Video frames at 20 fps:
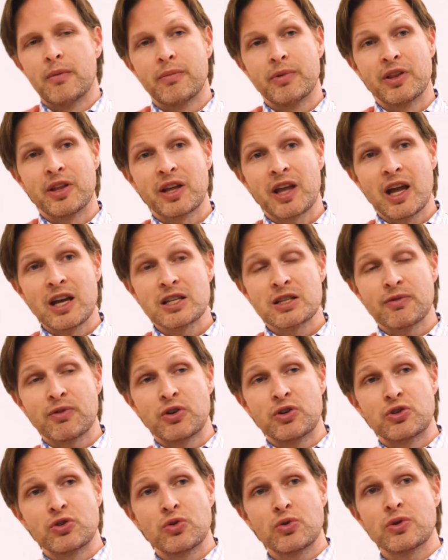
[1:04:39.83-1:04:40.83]
In the case of
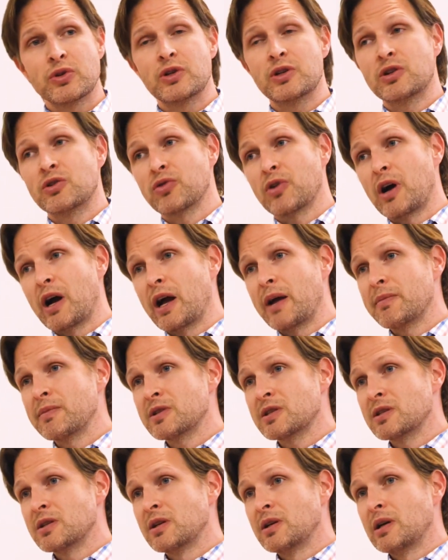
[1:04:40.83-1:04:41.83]
hudud
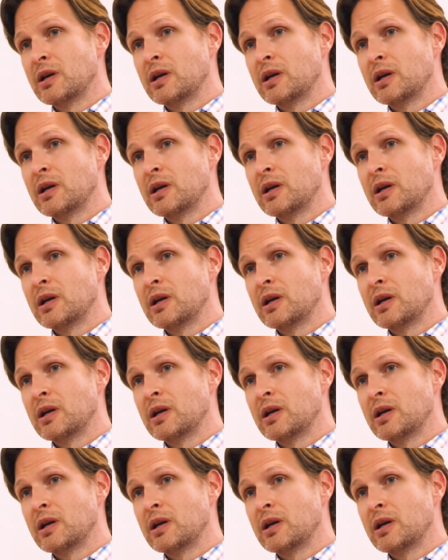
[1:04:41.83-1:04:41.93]
crimes,